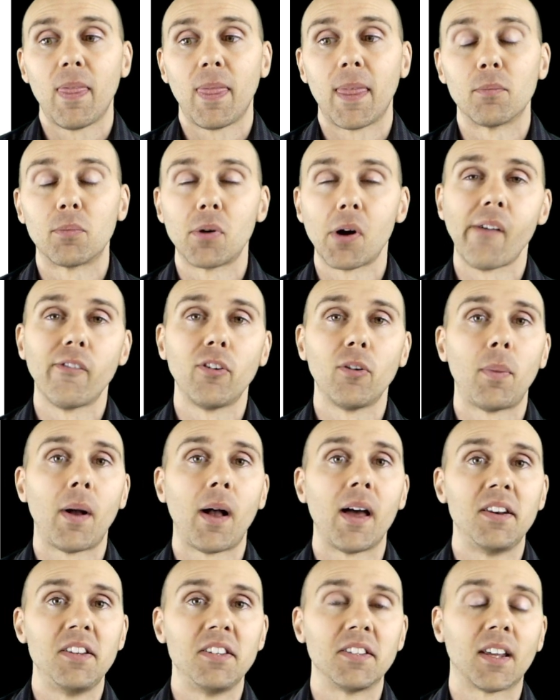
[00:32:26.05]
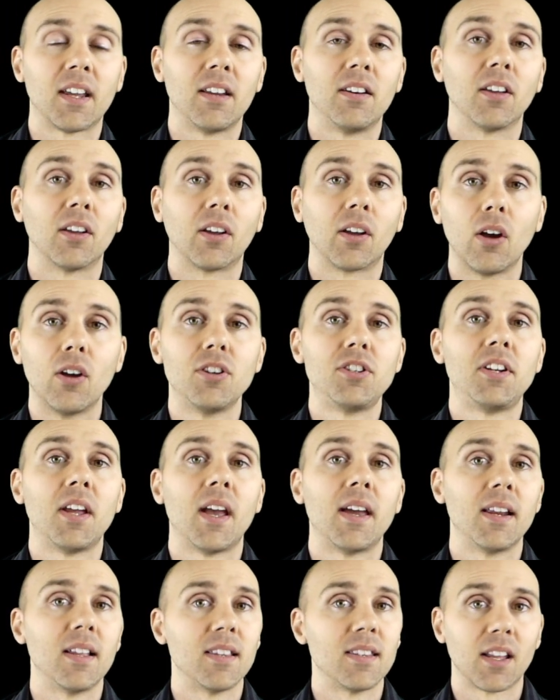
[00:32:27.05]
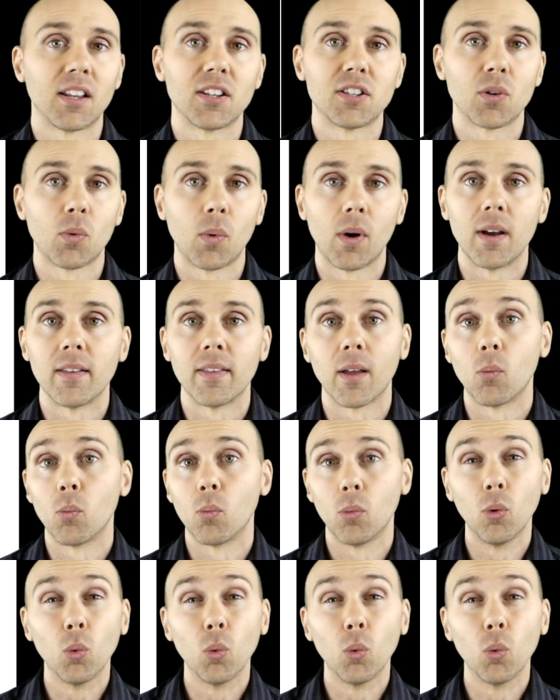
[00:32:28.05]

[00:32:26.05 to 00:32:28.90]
then private parties can negotiate in such a way that